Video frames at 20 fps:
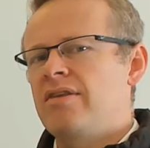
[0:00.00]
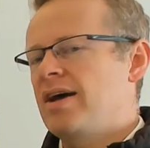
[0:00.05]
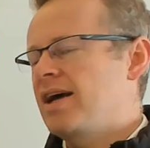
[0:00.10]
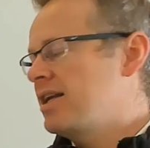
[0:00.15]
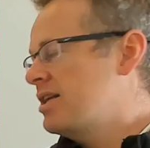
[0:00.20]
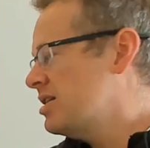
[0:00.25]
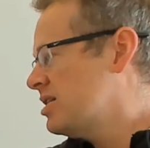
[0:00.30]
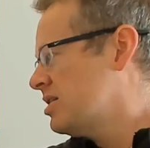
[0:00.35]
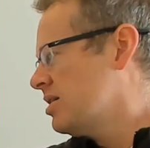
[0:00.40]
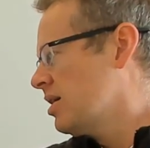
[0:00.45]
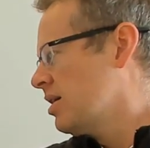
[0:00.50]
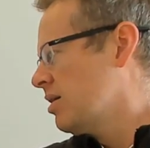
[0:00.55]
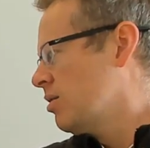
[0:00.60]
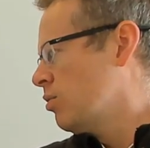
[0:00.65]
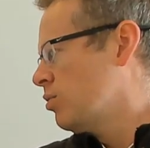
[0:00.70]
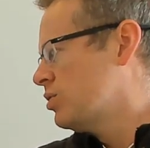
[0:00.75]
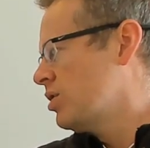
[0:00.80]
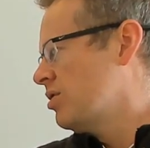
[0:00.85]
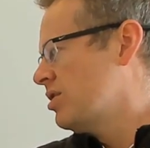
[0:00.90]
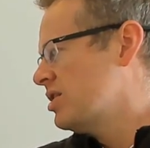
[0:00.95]
That's
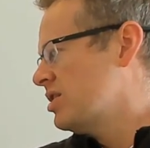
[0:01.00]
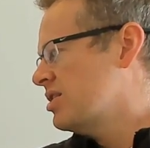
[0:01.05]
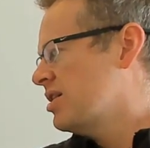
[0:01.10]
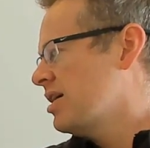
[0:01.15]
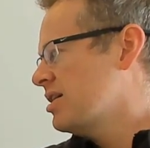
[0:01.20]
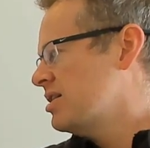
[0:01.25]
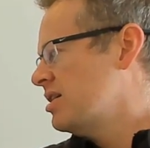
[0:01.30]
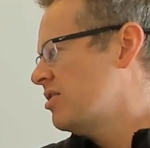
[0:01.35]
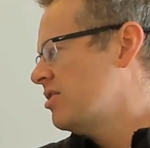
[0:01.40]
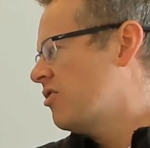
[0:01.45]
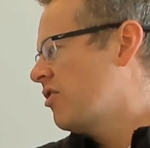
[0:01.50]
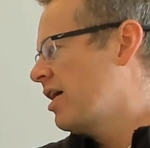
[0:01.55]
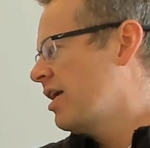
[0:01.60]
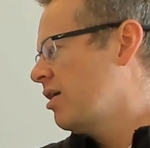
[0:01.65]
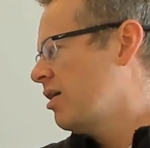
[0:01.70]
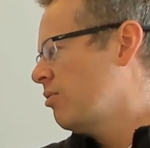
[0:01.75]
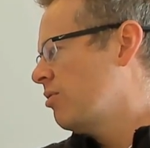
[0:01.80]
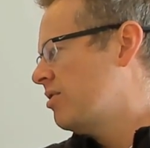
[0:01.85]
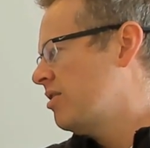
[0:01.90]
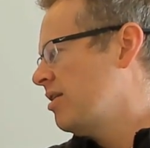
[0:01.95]
also discussed in
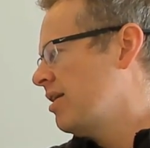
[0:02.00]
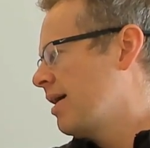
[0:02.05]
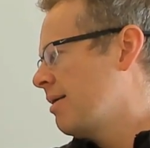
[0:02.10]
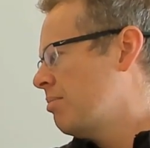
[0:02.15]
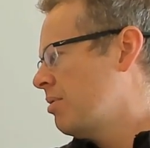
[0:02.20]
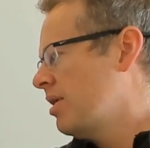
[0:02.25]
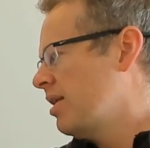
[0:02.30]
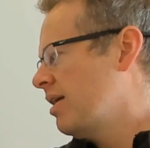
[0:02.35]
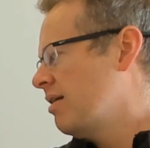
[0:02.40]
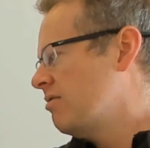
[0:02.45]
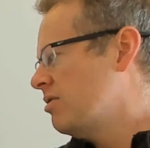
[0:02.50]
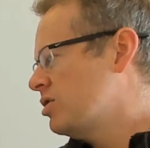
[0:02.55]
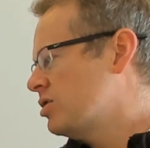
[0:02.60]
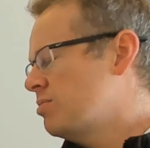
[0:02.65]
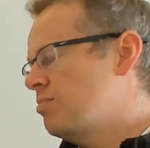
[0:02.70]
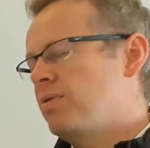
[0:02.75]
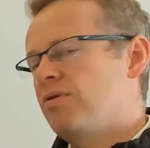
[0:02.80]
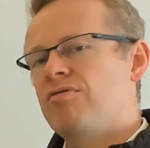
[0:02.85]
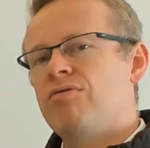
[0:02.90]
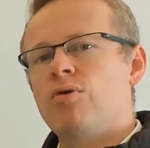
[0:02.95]
Trading with DiNapoli
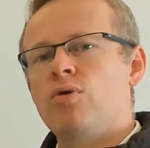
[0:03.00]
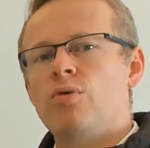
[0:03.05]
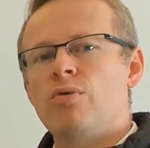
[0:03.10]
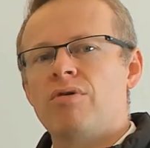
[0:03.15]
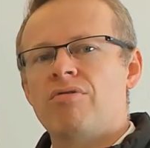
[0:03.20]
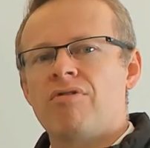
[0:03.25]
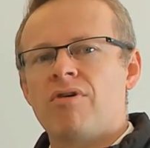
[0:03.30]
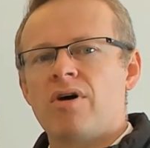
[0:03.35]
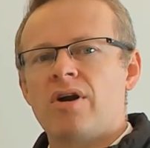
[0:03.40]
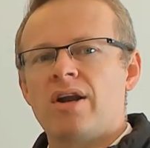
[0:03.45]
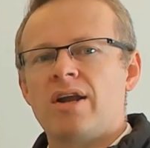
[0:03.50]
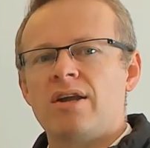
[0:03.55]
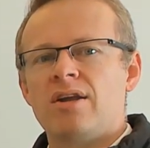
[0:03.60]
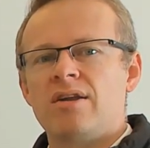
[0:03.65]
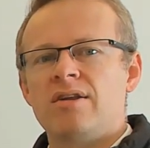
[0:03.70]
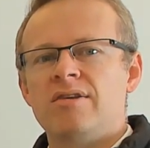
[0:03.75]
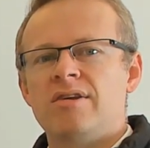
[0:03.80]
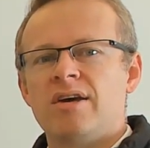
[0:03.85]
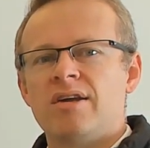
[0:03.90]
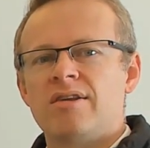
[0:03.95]
Levels before we
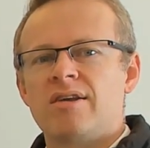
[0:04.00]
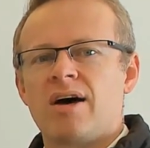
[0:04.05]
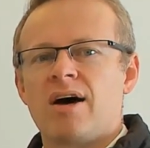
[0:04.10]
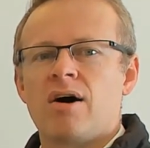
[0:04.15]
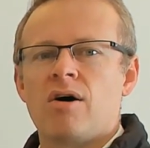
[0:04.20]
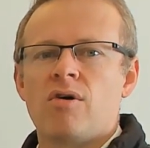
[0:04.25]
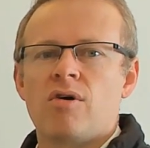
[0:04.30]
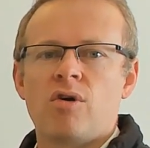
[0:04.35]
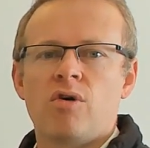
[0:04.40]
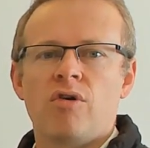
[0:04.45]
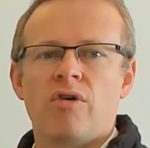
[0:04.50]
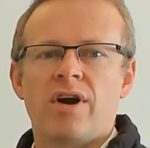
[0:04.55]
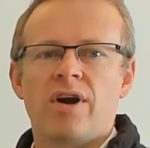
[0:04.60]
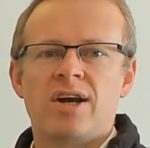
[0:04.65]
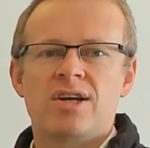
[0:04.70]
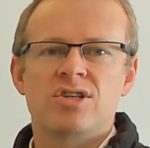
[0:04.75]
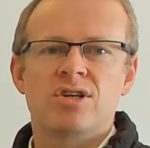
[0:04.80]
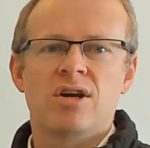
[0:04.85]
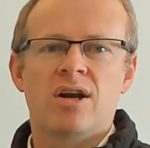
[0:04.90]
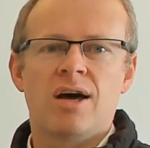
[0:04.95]
finally did our
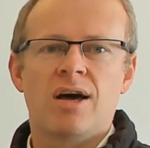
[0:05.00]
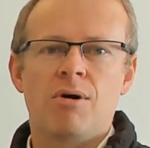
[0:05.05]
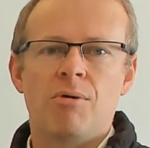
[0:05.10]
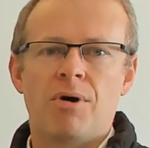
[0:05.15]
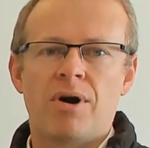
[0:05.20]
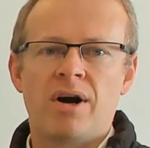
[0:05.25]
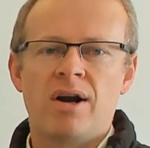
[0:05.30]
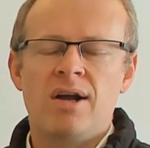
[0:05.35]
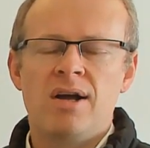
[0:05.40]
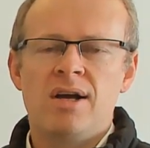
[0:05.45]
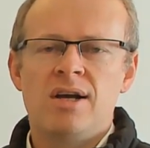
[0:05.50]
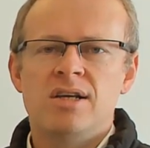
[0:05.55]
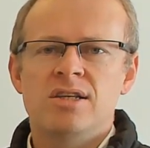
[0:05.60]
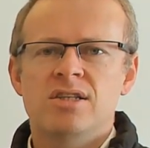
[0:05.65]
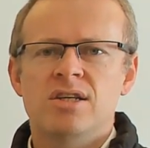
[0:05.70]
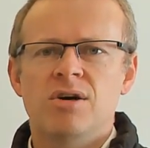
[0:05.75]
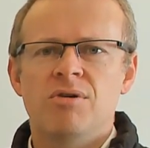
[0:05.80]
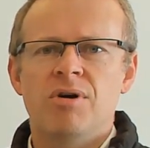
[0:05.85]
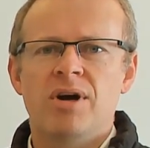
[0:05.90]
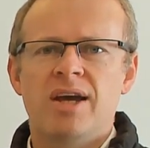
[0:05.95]
correction lower.
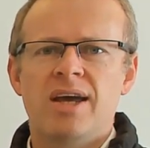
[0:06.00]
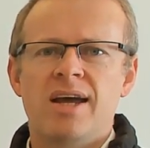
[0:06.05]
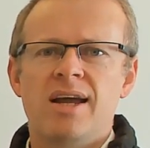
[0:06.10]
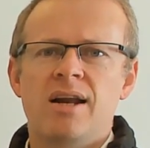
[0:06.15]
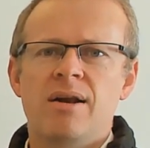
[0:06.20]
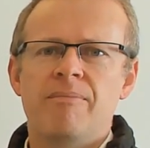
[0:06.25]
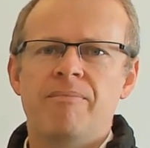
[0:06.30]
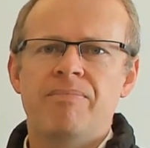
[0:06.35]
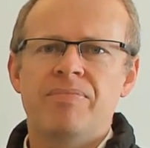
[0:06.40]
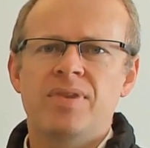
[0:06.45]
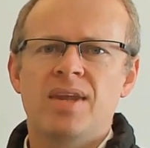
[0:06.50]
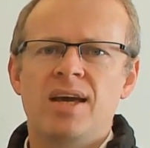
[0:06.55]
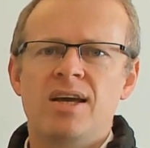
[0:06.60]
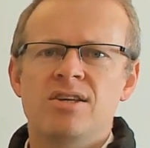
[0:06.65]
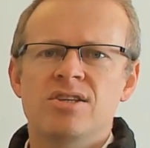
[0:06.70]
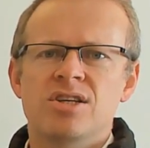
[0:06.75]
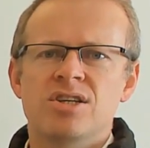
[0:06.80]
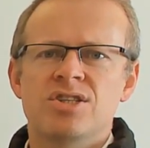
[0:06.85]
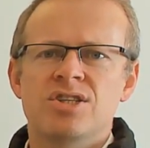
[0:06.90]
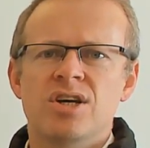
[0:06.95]
So again,
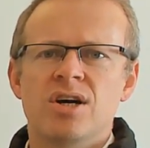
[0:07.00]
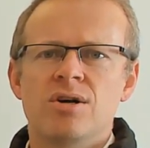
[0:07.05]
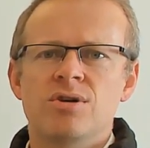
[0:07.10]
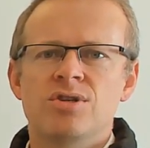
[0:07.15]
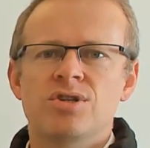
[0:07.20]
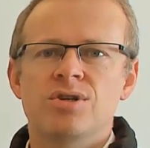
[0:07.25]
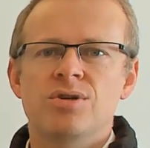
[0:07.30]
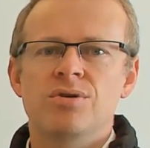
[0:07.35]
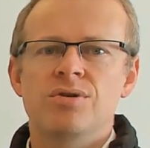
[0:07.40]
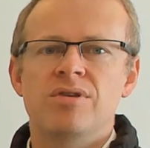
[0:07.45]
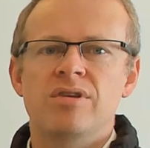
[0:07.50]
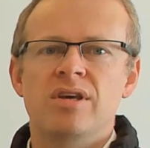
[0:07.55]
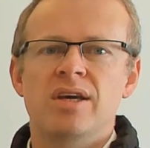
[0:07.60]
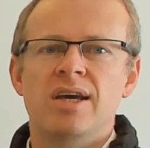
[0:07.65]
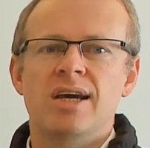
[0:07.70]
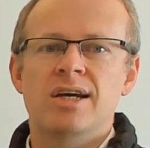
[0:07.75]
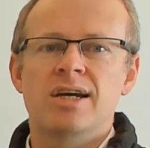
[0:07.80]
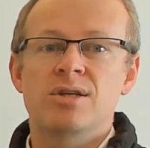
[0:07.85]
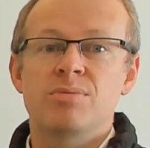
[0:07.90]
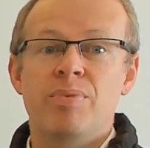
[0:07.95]
it just shows you
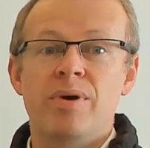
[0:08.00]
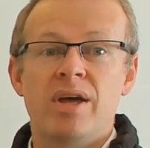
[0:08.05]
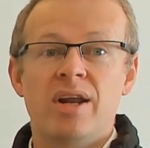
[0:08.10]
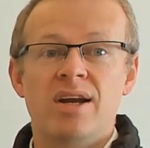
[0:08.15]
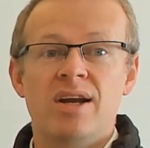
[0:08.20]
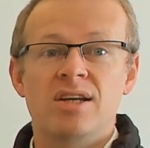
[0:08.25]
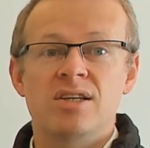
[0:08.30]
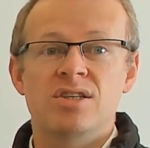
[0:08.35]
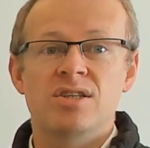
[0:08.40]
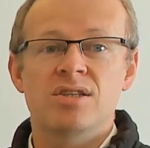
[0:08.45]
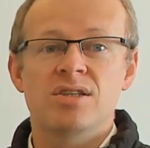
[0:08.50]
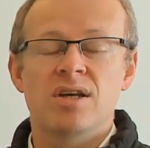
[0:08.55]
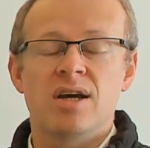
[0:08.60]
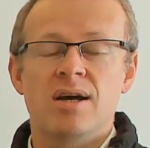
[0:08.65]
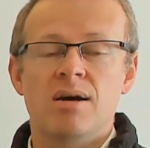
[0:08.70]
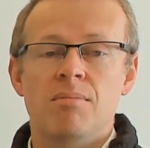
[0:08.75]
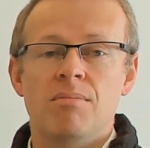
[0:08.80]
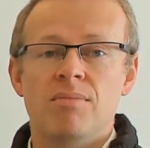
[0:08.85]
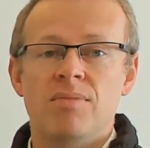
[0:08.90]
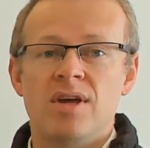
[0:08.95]
the experience
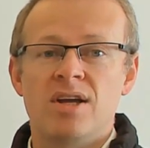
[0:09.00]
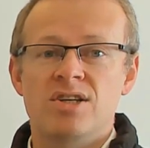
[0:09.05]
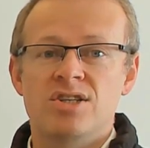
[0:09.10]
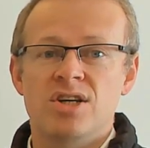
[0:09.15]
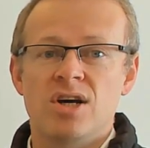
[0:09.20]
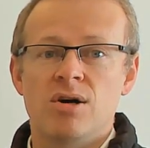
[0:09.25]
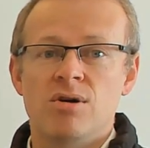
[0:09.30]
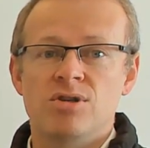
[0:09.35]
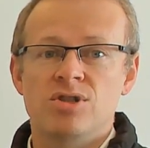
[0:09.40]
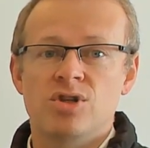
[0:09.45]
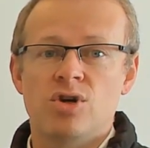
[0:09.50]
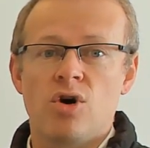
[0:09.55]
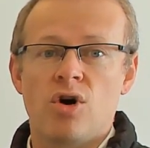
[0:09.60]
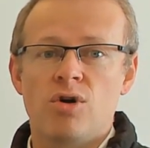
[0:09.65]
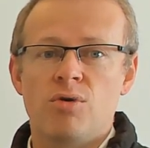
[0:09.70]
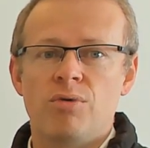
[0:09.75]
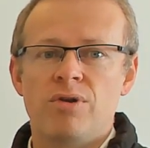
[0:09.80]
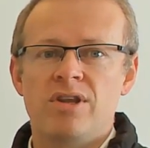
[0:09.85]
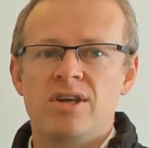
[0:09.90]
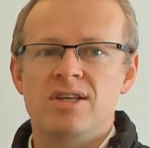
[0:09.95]
that Joe has
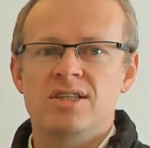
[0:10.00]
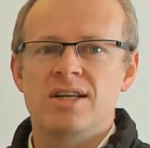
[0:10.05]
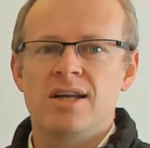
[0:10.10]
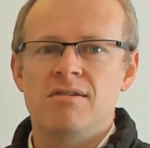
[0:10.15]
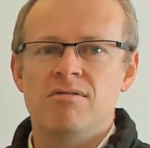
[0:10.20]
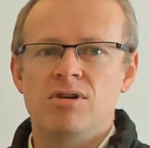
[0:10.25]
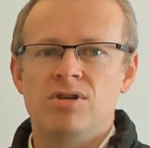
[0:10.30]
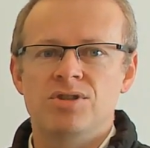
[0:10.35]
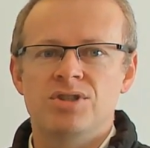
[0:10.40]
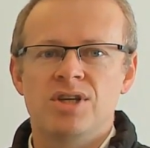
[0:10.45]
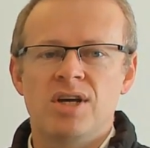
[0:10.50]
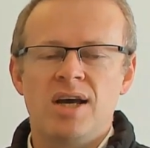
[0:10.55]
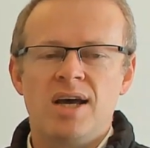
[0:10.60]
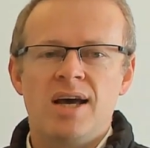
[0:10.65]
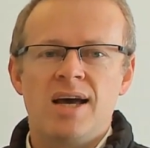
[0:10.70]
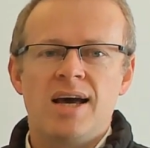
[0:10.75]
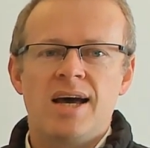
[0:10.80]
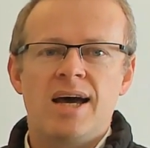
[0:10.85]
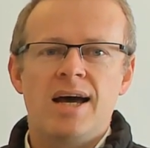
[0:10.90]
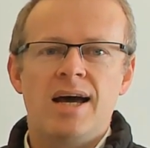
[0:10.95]
got with these levels
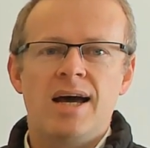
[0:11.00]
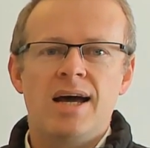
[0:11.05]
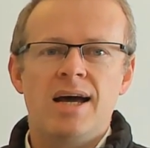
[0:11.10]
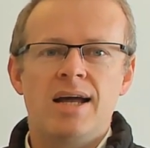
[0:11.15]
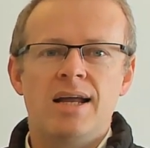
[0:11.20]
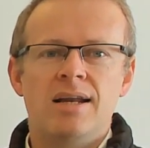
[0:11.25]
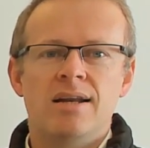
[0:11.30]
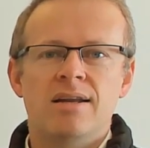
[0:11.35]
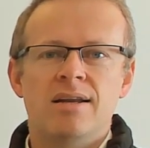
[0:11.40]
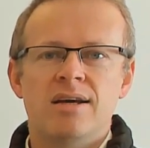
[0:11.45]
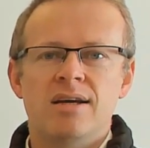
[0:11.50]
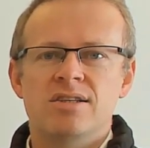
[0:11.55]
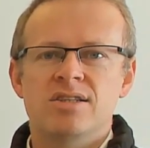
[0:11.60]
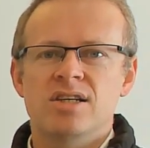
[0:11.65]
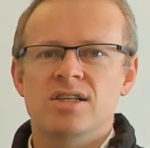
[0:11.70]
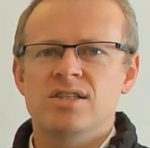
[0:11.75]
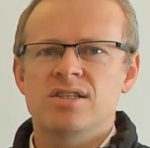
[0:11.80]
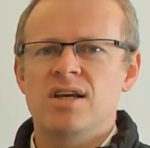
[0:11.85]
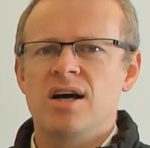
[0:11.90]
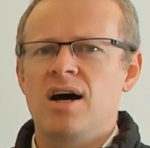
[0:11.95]

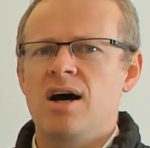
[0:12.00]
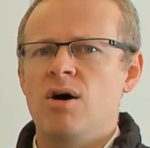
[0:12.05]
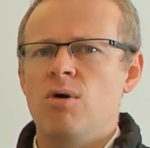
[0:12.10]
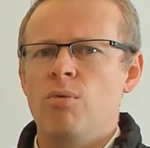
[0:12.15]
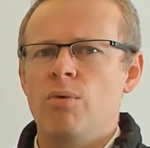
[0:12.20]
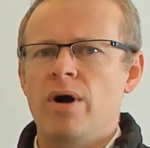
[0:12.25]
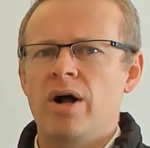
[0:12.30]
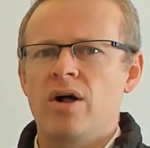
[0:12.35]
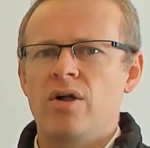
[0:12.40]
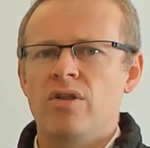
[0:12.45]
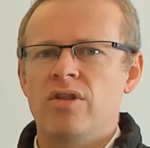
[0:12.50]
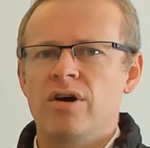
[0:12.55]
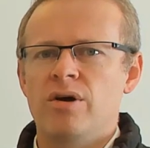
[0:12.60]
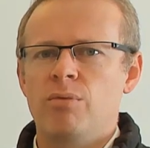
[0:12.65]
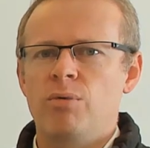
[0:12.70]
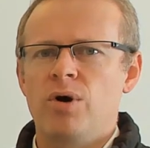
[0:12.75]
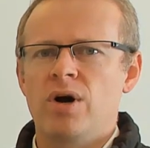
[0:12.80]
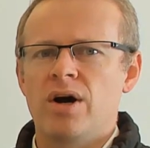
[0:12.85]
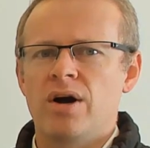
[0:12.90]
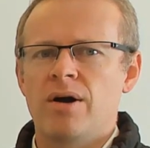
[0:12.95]
and just how well
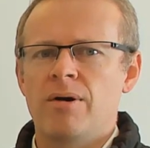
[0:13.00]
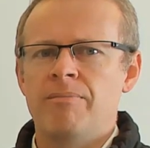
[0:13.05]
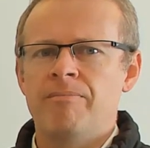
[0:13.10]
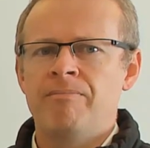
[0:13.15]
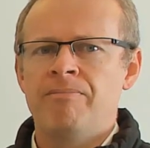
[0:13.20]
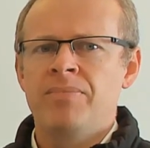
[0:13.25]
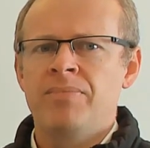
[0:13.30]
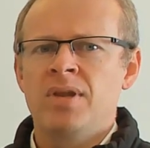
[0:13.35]
they work.